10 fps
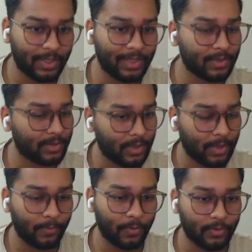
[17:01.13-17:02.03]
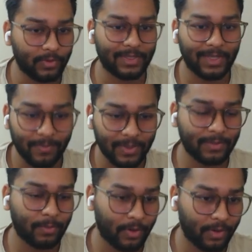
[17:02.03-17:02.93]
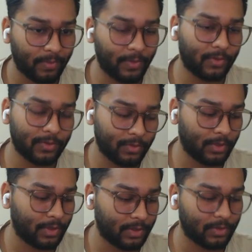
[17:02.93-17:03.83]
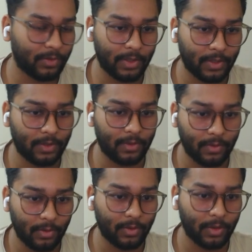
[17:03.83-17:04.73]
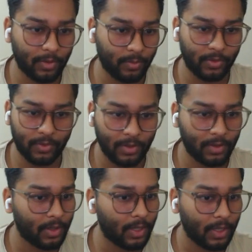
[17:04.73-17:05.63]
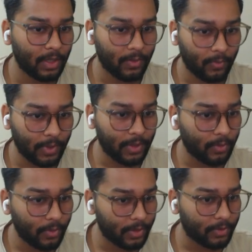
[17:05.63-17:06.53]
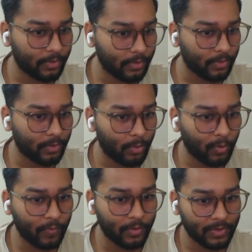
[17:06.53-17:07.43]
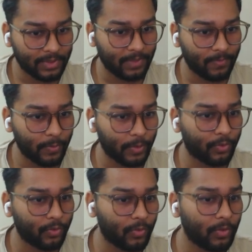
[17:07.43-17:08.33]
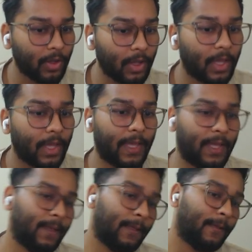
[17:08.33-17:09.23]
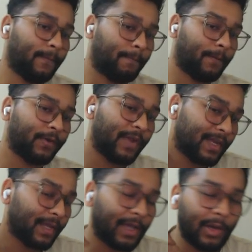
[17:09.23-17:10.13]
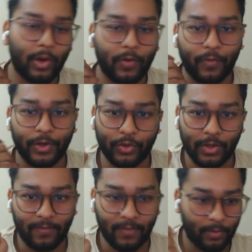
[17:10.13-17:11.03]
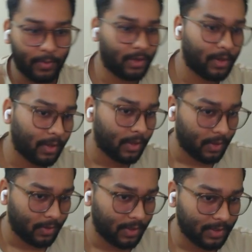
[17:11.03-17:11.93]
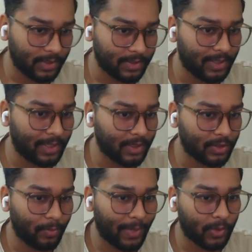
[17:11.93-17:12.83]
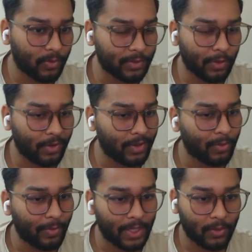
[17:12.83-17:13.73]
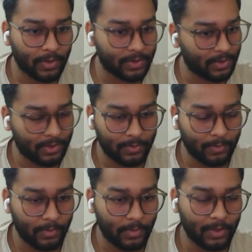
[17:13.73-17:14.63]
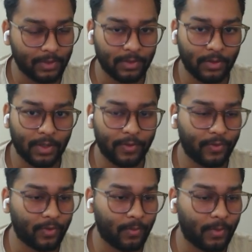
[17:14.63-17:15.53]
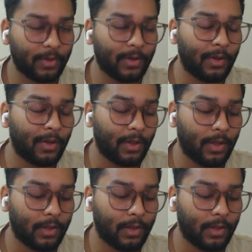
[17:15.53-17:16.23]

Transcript: do this. I'm going to skip this part because we are installing it in our local computer. We are going to move on to step number 2, creating our virtual environment. This is Linux or Mac OS command. Now Mac OS is not a requirement.